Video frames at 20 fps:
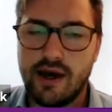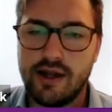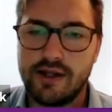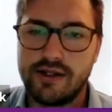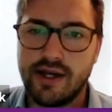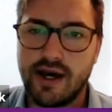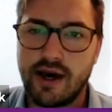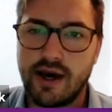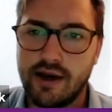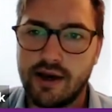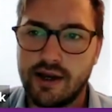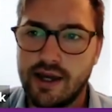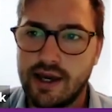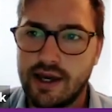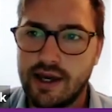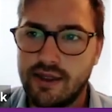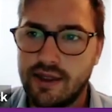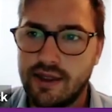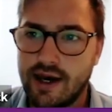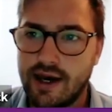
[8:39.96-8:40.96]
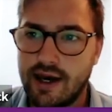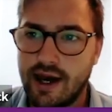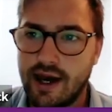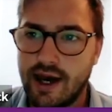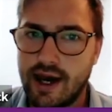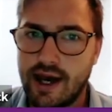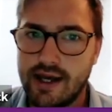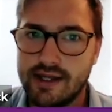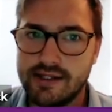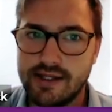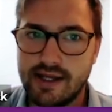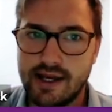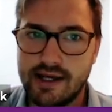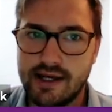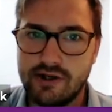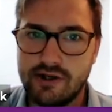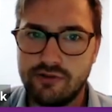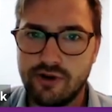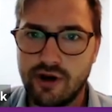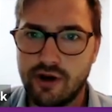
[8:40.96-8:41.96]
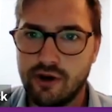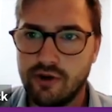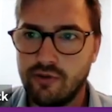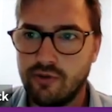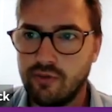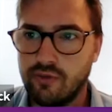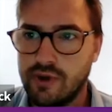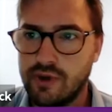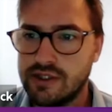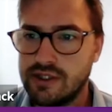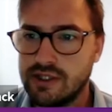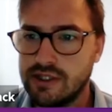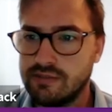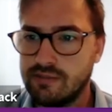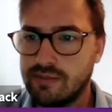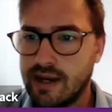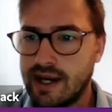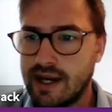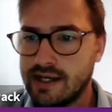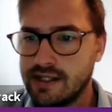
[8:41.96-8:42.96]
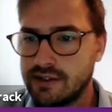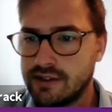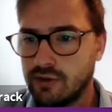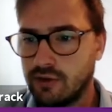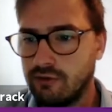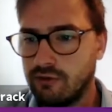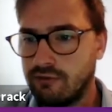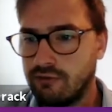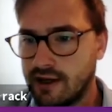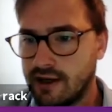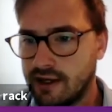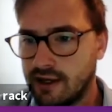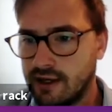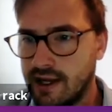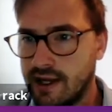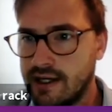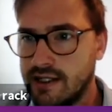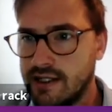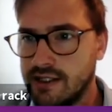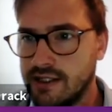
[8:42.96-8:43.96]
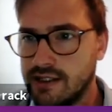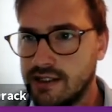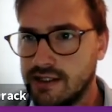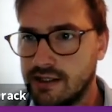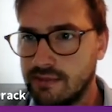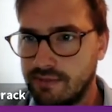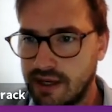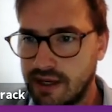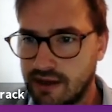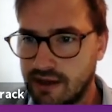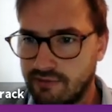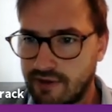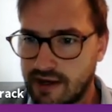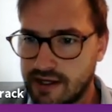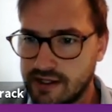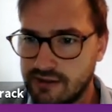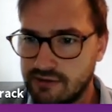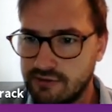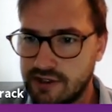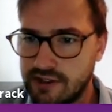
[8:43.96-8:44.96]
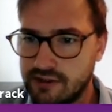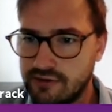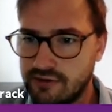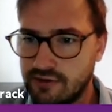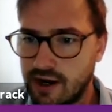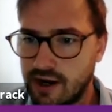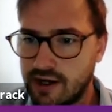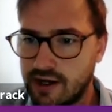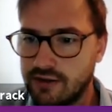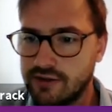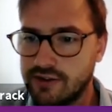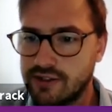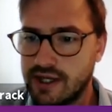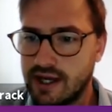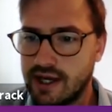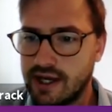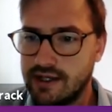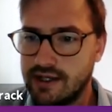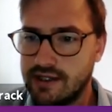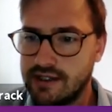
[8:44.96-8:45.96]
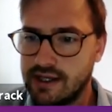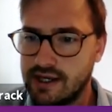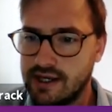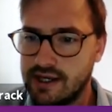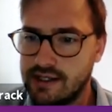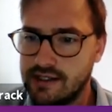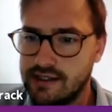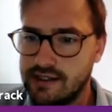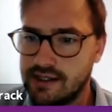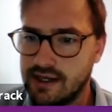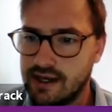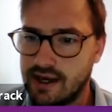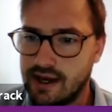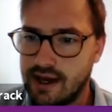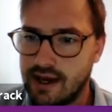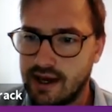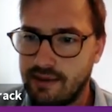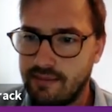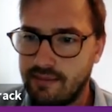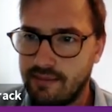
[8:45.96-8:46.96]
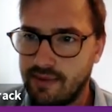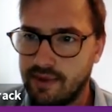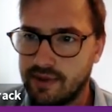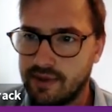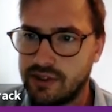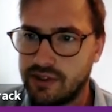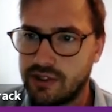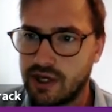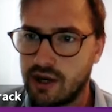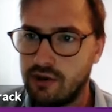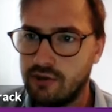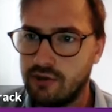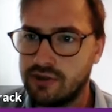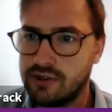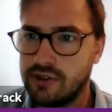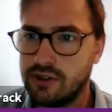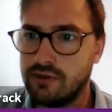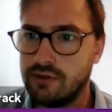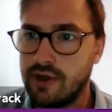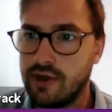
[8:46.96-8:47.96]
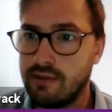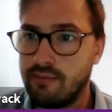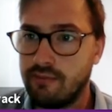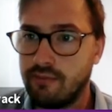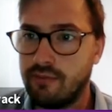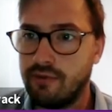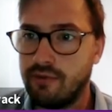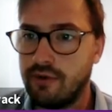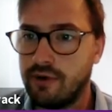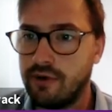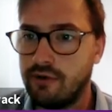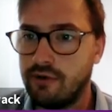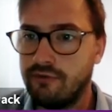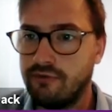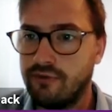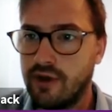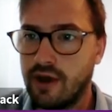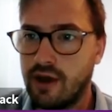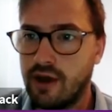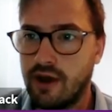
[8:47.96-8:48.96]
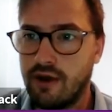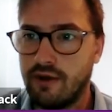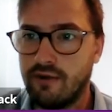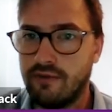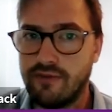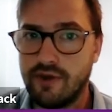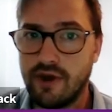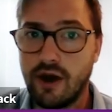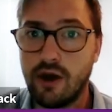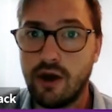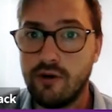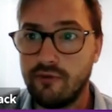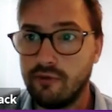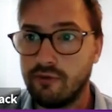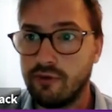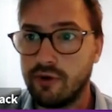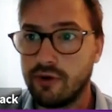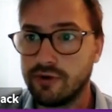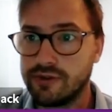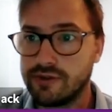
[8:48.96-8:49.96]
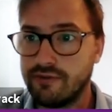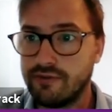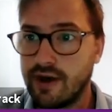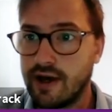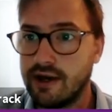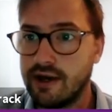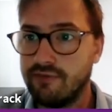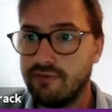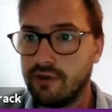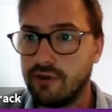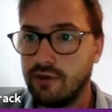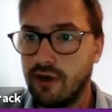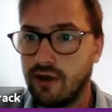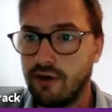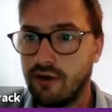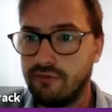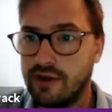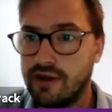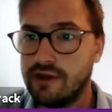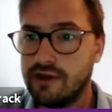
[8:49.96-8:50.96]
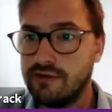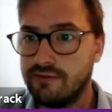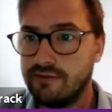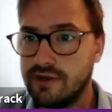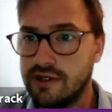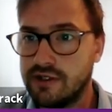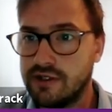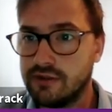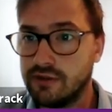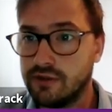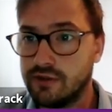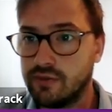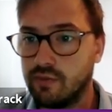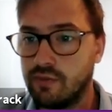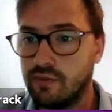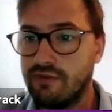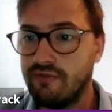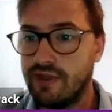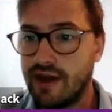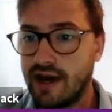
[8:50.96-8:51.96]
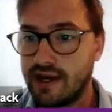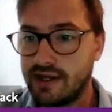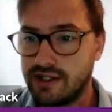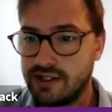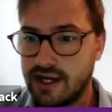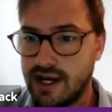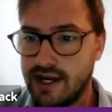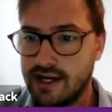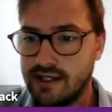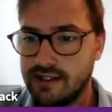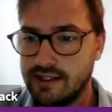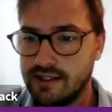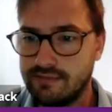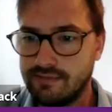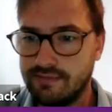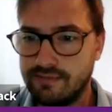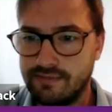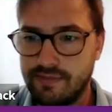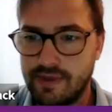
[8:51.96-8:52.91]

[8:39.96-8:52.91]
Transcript: target that has a drug which has passed all regulations in big phase 3 trials and is shown to improve the overall survival of individuals with that change.